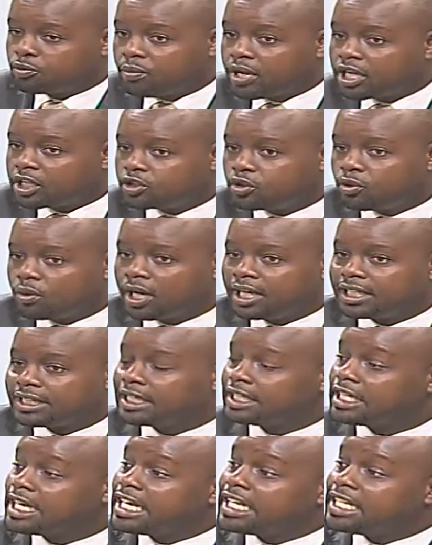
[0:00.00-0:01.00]
make sure that
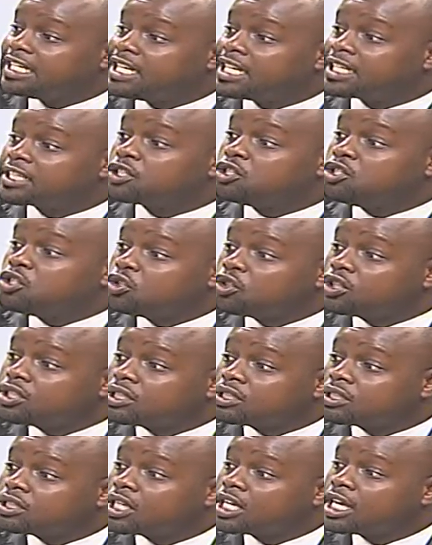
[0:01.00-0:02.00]
it does not
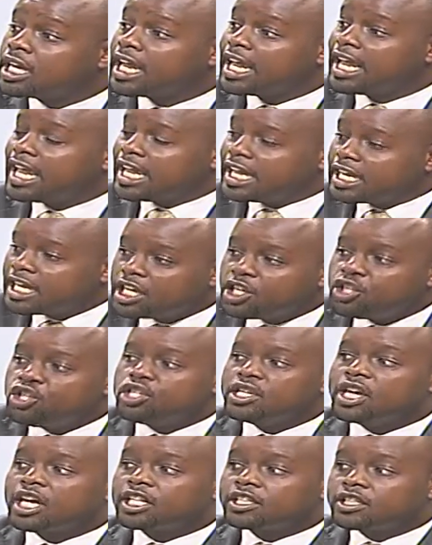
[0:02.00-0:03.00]
engage in
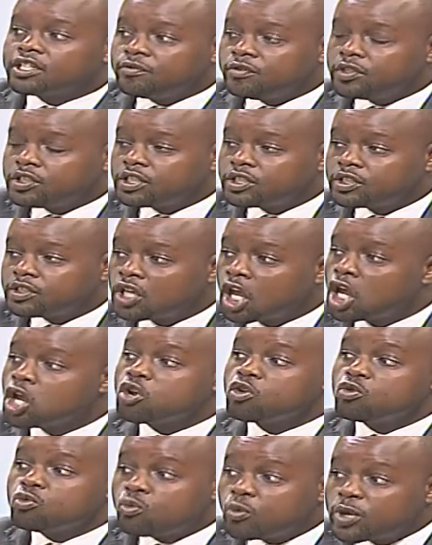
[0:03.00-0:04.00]
activities
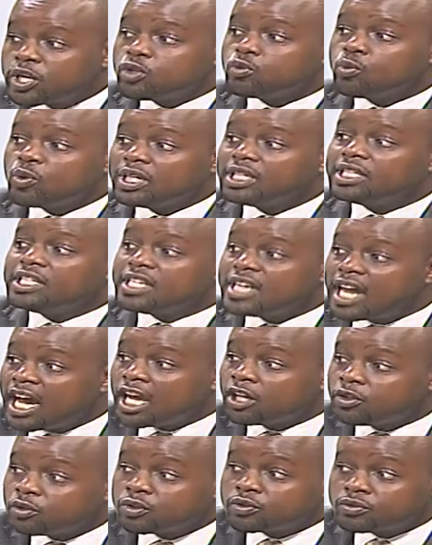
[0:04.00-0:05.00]
which will deny
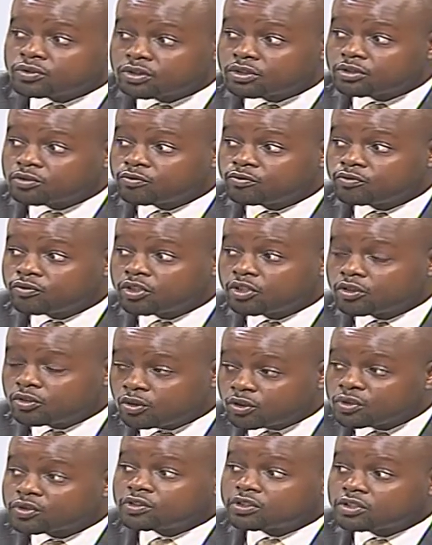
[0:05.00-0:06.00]
those,
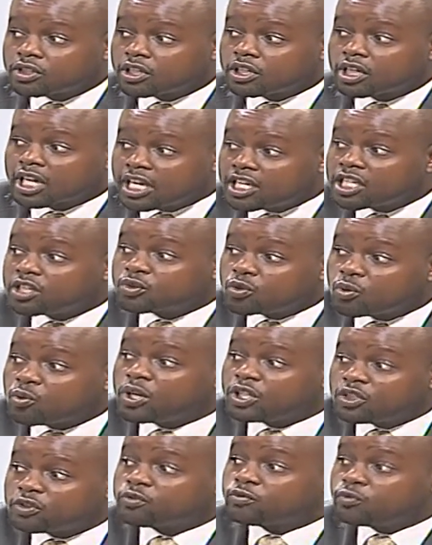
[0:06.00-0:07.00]
those Kenyans who
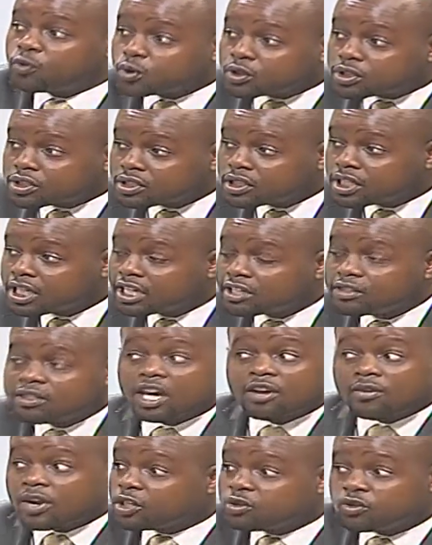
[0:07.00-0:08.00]
want to vote their
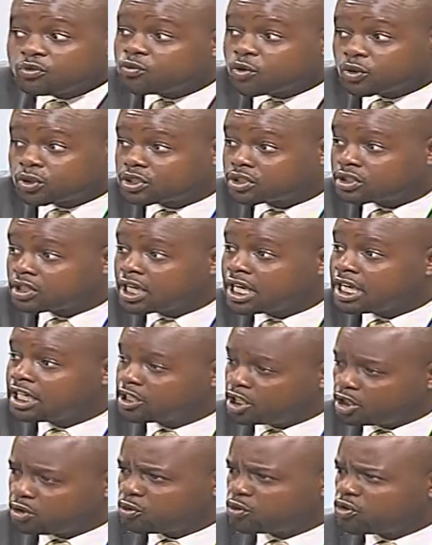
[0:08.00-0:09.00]
right to vote.
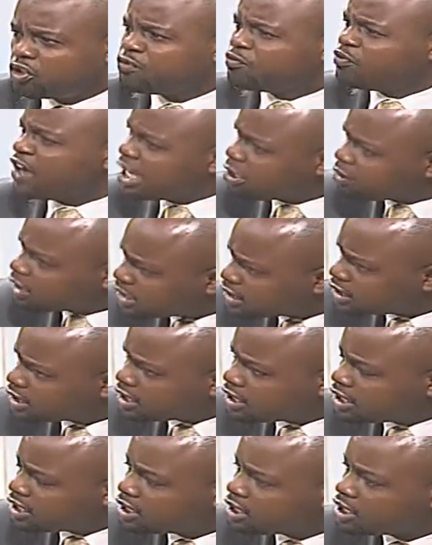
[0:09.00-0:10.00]
They should not
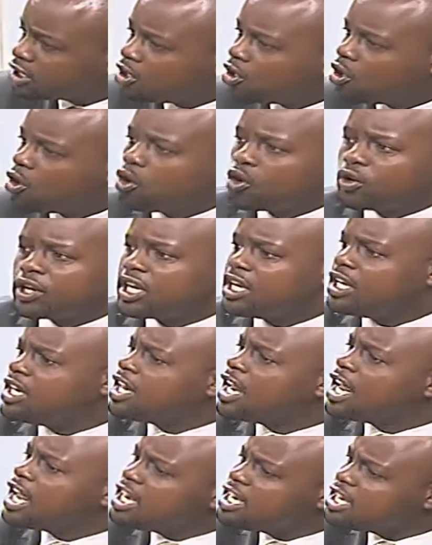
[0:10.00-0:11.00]
violently or in
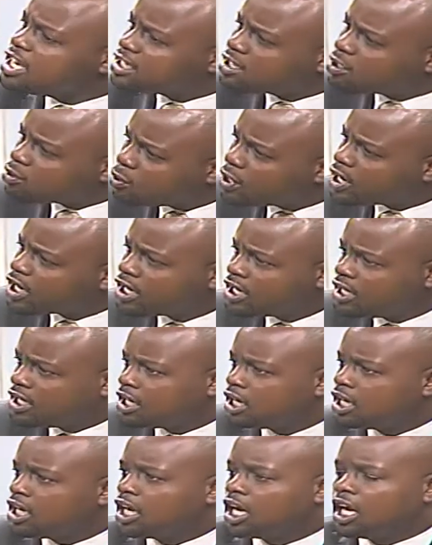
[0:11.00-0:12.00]
any other way,
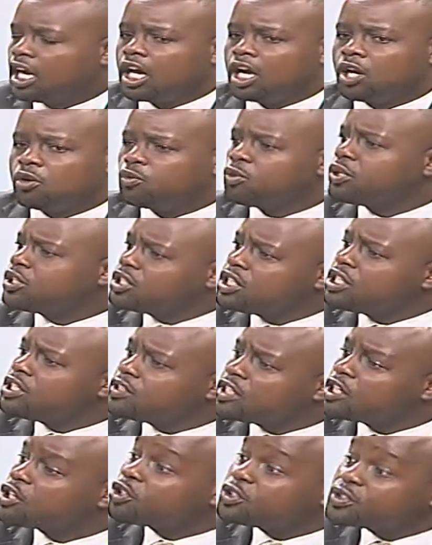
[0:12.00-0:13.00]
uh, which is
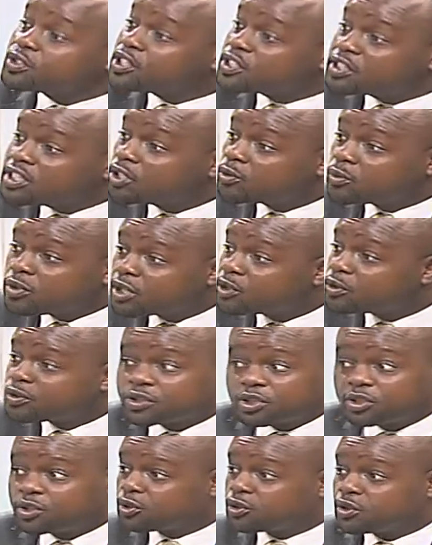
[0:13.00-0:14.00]
inconsistent with the
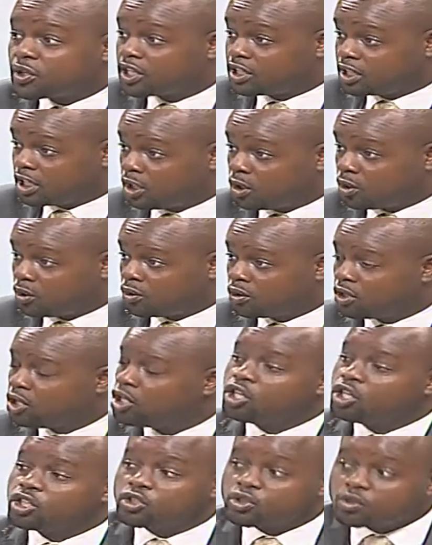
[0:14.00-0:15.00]
Constitution and the law,
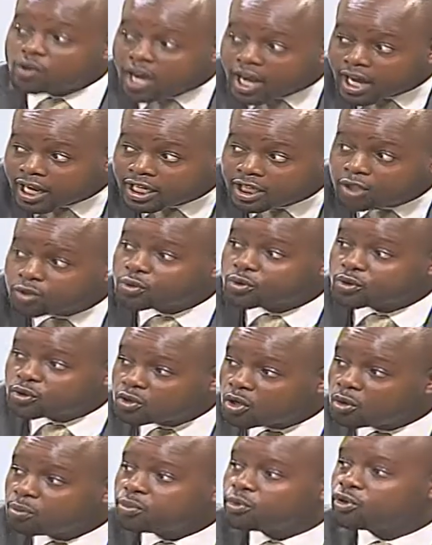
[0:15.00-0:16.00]
try to
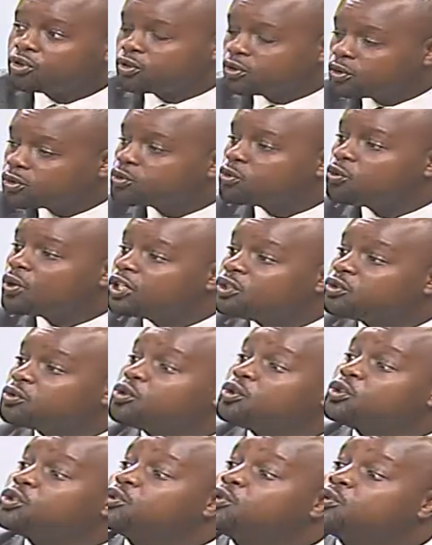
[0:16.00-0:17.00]
stop those who want to
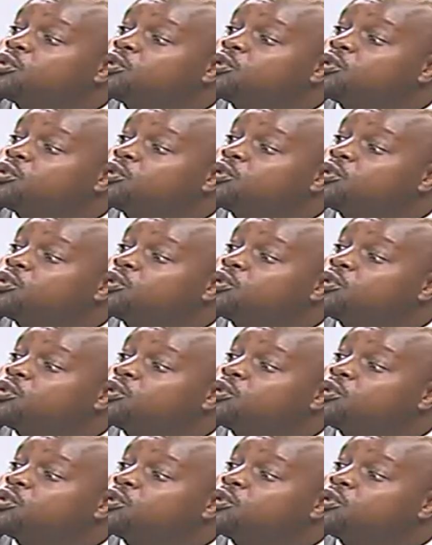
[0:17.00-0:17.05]
go to